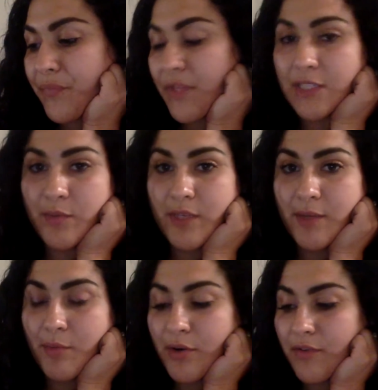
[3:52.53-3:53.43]
that's really
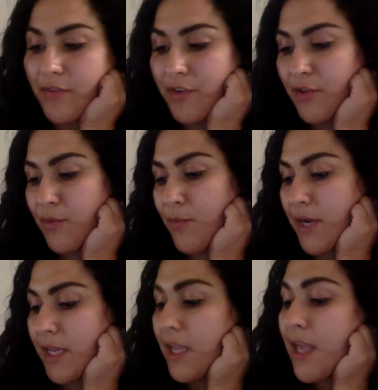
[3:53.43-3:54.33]
important for the human
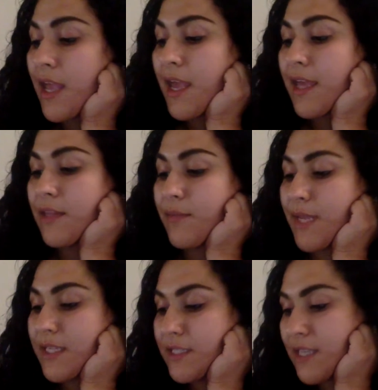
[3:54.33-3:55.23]
body. And the
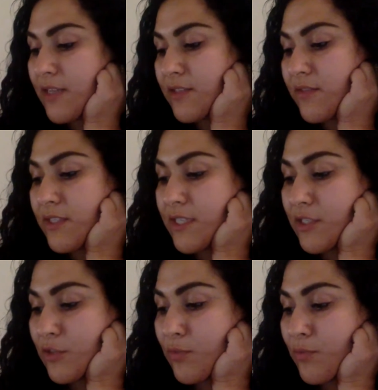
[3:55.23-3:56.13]
main cells of the
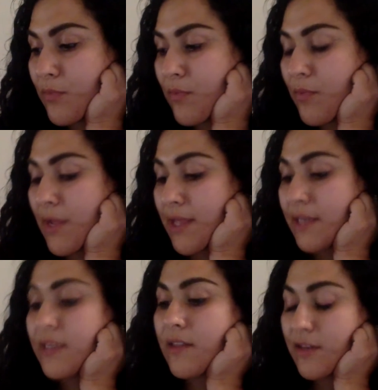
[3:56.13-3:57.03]

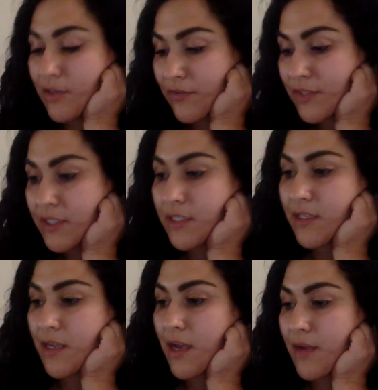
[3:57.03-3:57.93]
nervous
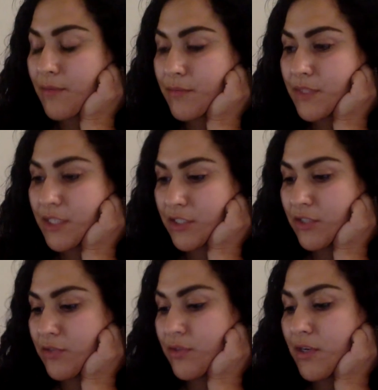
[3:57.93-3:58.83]

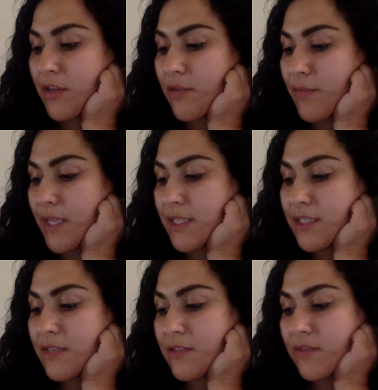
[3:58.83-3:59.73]
tissues are the main
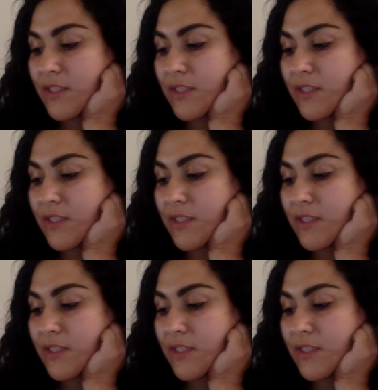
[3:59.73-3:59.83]
cells of the